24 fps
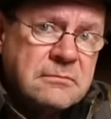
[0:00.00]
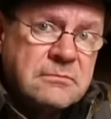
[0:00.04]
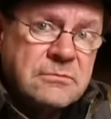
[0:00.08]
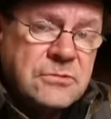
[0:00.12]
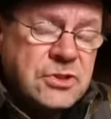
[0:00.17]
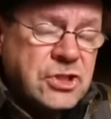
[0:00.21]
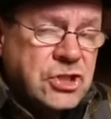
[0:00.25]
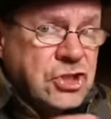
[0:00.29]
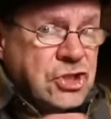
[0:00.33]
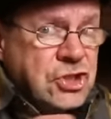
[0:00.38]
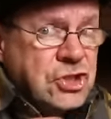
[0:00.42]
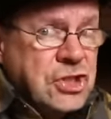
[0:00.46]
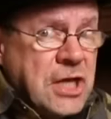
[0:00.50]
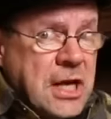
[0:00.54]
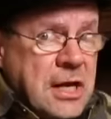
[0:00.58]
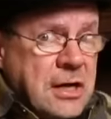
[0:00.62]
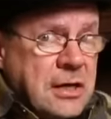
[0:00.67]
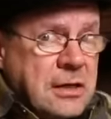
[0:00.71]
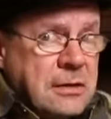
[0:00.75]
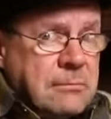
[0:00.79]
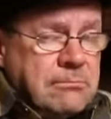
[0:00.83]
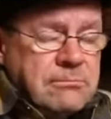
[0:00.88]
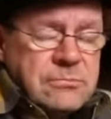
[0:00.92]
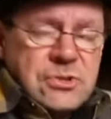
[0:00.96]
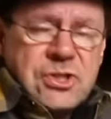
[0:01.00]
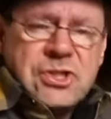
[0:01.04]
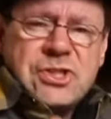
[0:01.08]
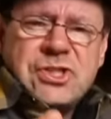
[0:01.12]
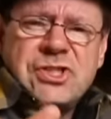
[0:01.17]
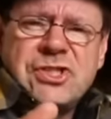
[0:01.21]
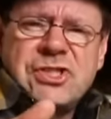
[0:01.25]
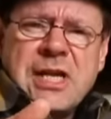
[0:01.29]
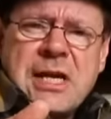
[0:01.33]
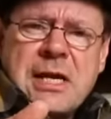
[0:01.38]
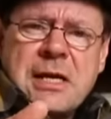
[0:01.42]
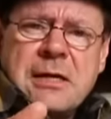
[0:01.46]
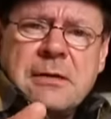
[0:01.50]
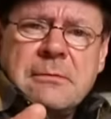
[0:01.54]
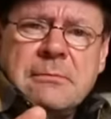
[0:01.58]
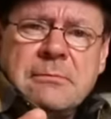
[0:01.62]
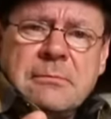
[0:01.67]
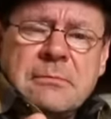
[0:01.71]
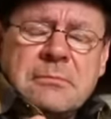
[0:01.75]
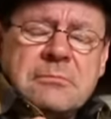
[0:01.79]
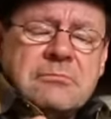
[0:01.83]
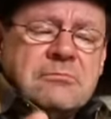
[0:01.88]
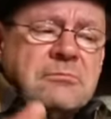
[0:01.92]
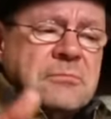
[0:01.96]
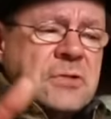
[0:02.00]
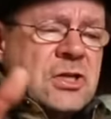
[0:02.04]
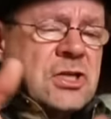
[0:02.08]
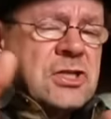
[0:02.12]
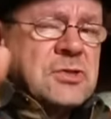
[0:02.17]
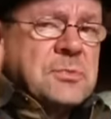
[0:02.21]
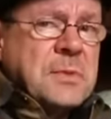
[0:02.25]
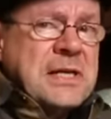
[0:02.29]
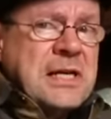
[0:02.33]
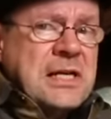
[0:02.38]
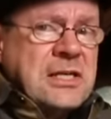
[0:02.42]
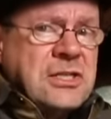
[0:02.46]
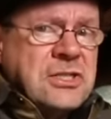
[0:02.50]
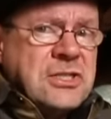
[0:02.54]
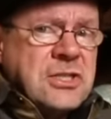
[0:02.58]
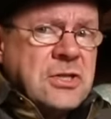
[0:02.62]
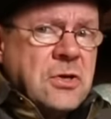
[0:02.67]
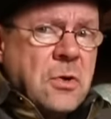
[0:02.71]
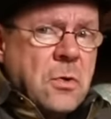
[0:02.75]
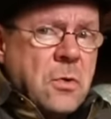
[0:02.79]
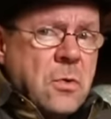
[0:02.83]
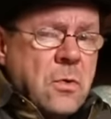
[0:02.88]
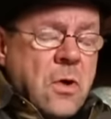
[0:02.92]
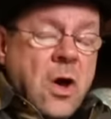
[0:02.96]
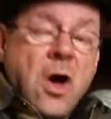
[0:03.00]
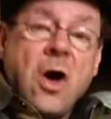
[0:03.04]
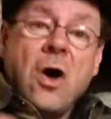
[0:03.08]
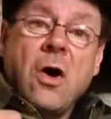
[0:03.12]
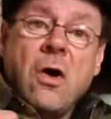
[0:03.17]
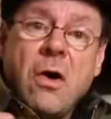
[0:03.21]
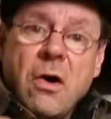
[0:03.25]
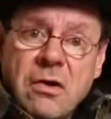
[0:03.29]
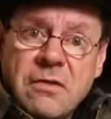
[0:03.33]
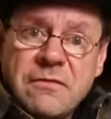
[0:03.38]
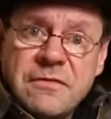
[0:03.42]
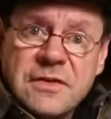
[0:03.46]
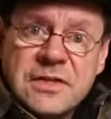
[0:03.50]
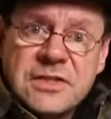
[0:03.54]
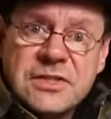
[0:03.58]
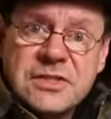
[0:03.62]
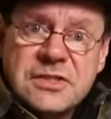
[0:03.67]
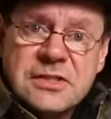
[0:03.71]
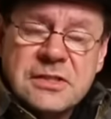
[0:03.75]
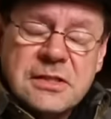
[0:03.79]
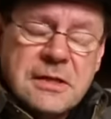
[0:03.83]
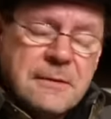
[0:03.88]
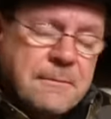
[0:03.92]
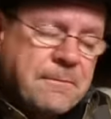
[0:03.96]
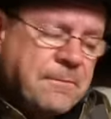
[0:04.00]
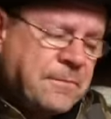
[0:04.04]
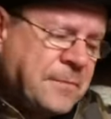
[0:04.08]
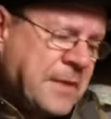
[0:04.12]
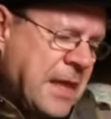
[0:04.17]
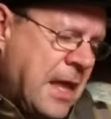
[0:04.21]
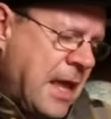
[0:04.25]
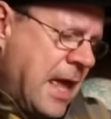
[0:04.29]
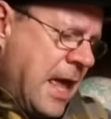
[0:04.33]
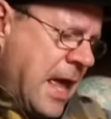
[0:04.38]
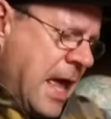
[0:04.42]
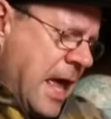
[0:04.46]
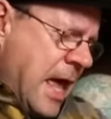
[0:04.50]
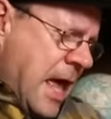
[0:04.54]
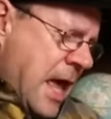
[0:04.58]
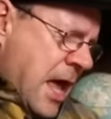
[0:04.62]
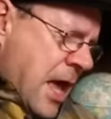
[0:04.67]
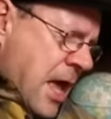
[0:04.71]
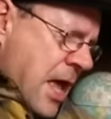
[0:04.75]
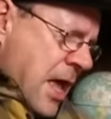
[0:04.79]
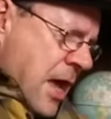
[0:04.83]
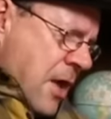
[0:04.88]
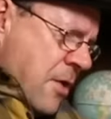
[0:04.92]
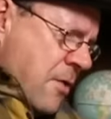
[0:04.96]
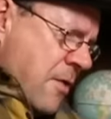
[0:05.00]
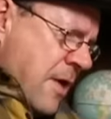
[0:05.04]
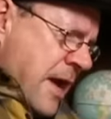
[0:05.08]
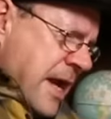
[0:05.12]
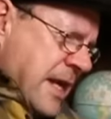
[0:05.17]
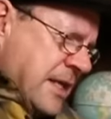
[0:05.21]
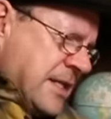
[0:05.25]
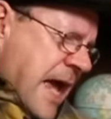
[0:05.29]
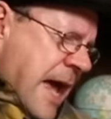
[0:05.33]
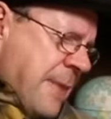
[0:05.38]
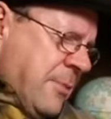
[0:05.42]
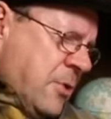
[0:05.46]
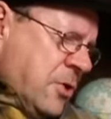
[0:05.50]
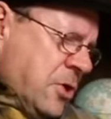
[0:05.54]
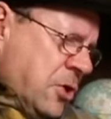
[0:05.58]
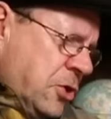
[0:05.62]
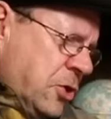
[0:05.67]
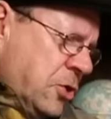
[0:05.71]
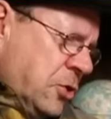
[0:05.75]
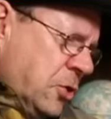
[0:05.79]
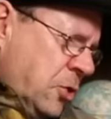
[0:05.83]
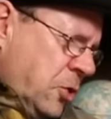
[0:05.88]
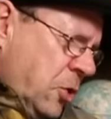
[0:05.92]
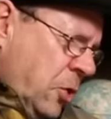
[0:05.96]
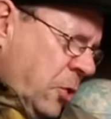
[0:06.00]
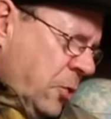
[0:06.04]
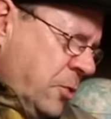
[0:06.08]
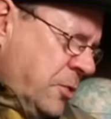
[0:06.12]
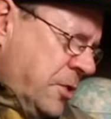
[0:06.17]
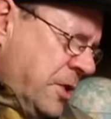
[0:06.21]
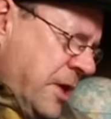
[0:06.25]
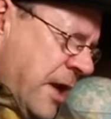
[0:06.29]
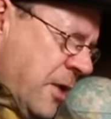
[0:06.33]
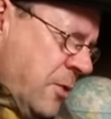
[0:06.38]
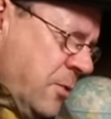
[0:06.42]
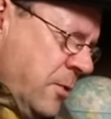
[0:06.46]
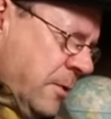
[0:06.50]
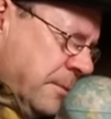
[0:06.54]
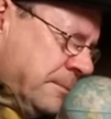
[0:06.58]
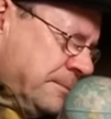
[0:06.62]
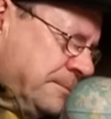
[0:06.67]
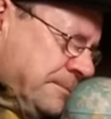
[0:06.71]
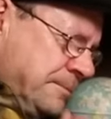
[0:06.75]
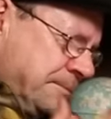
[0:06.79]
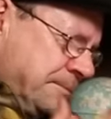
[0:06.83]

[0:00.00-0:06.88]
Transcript: Just sharing, just saying, because we need to know, all of us. Right, I'm going to conclude now.